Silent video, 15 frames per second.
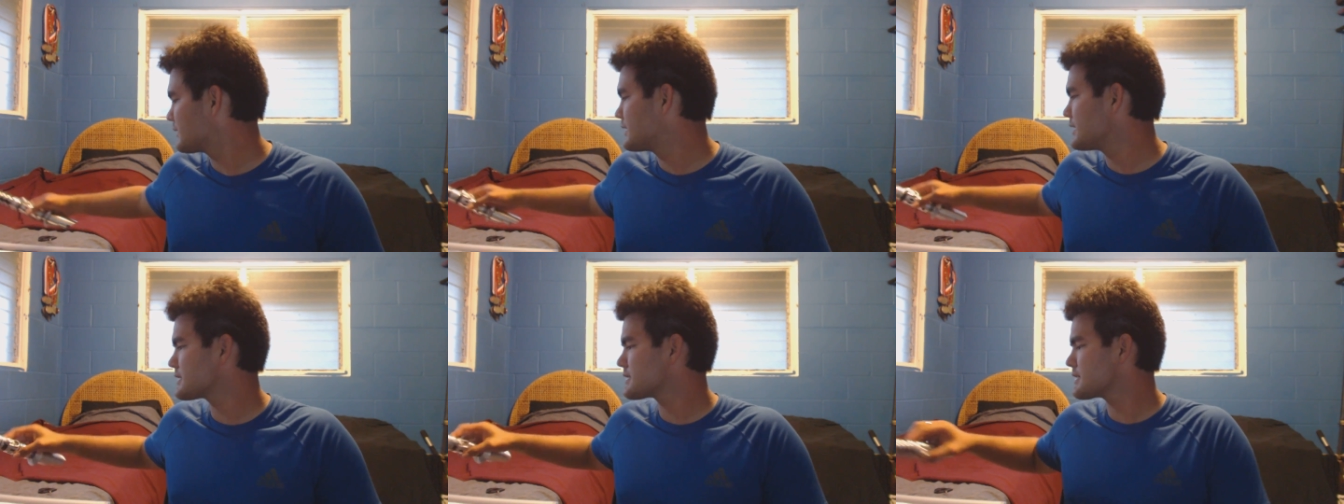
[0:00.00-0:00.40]

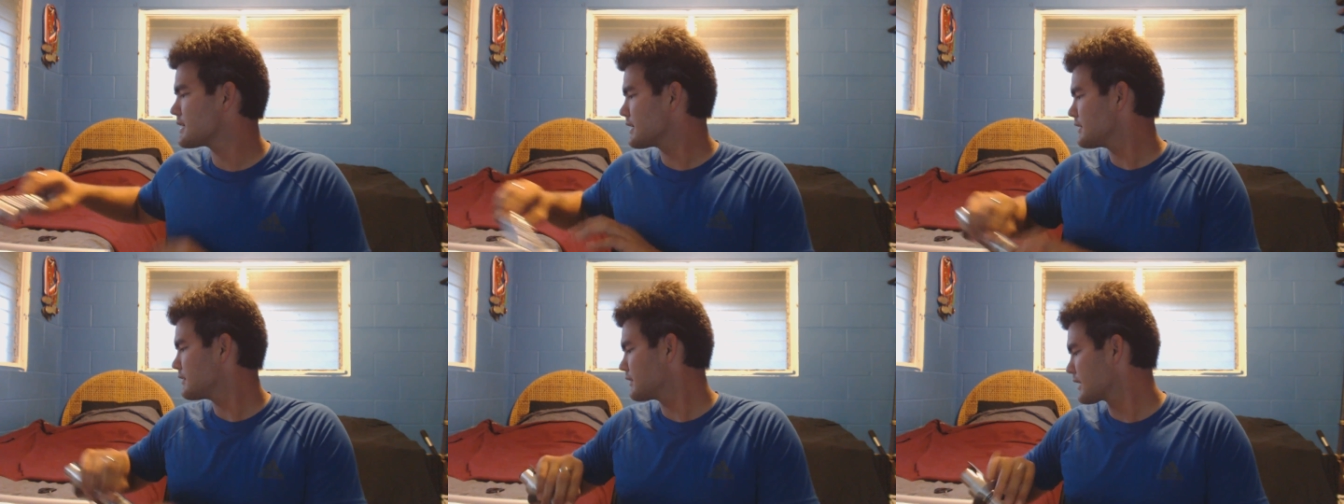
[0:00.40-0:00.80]
this
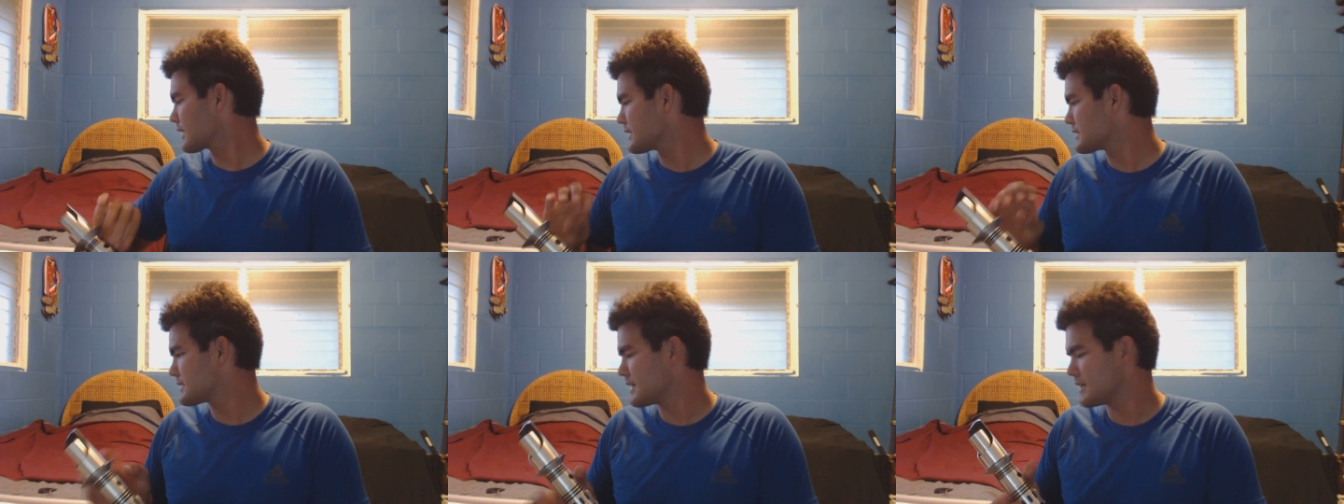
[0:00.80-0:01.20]
thing,
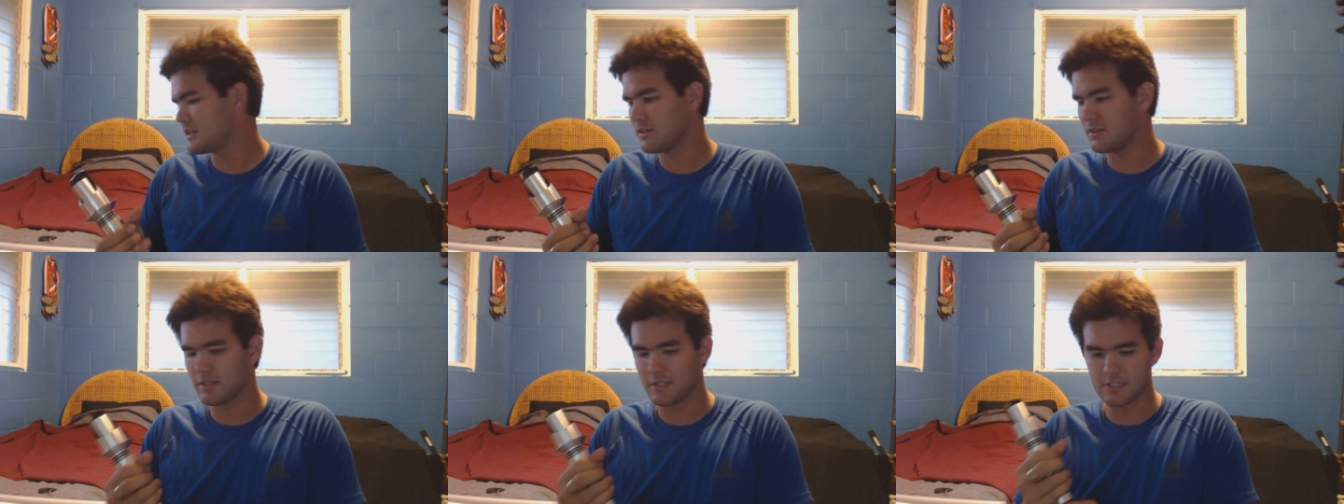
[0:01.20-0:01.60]
like I said,
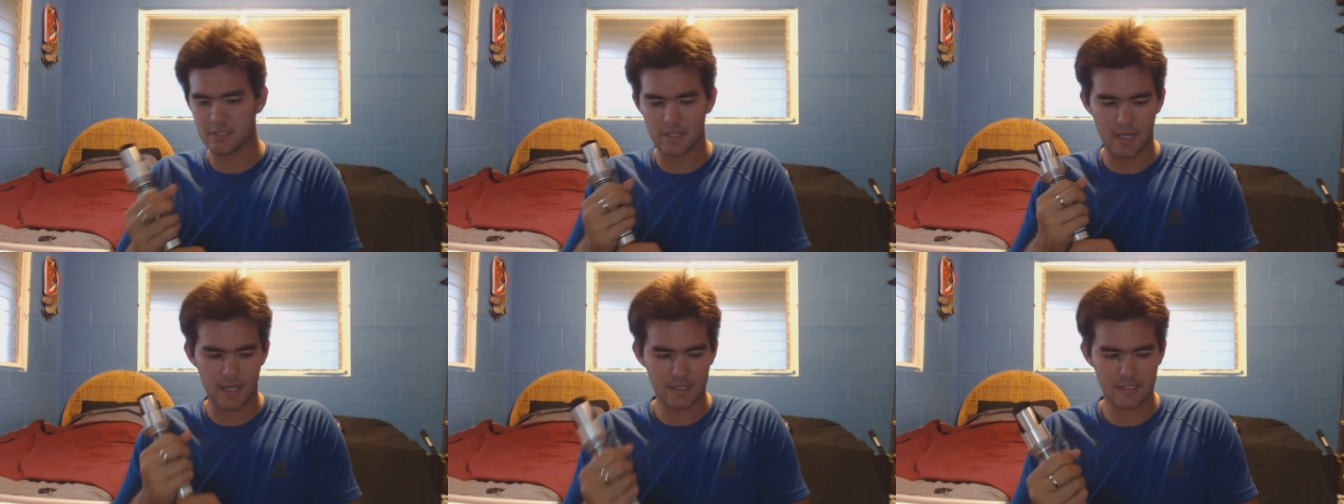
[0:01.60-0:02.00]
is
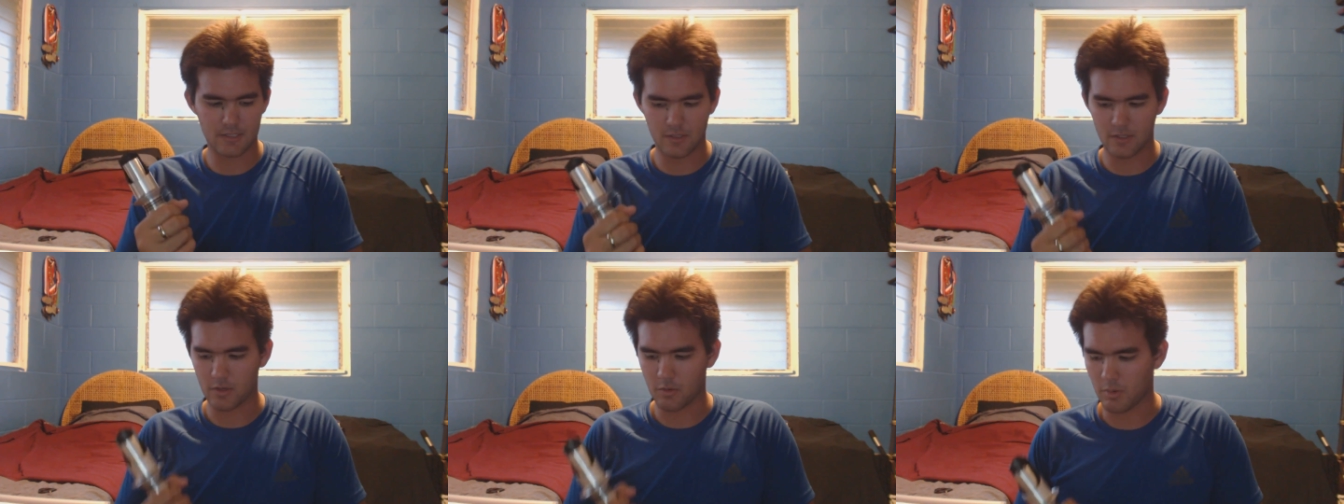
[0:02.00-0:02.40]
an
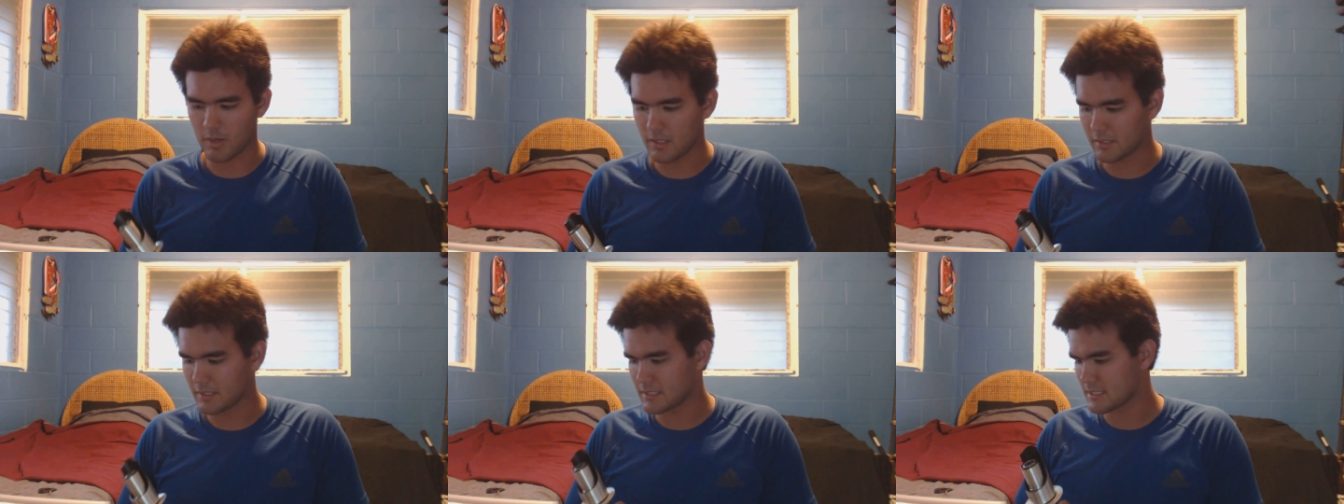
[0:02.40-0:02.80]
excellent
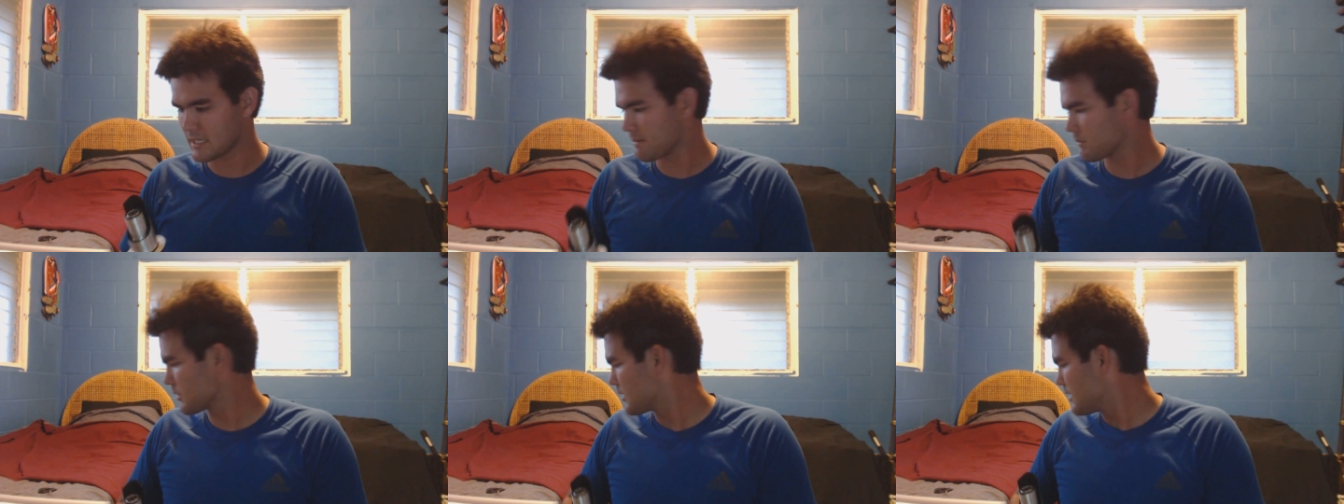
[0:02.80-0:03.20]
quality
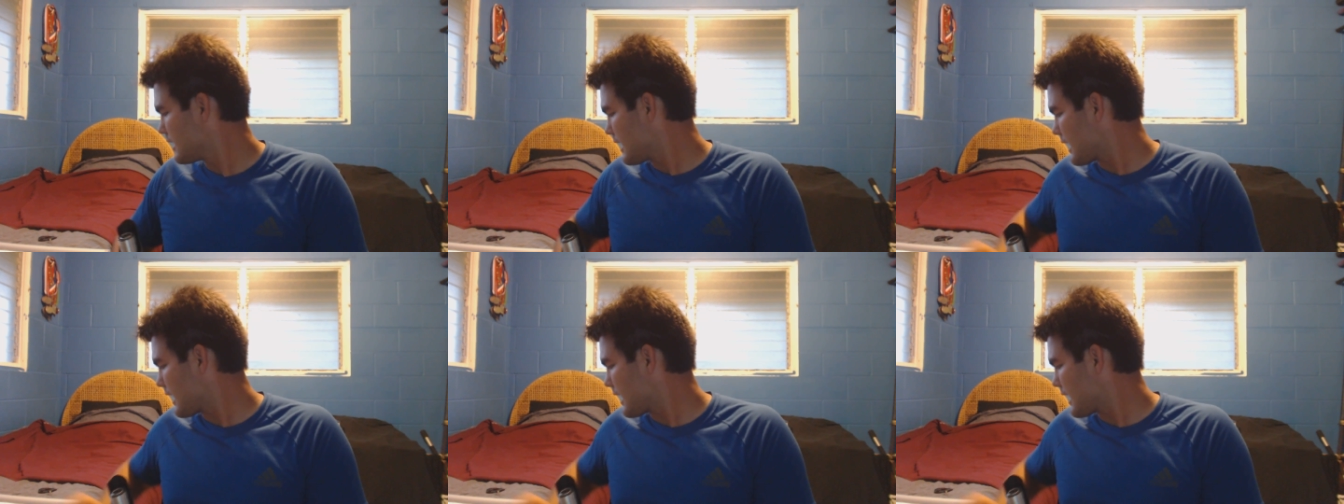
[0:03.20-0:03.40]
saber,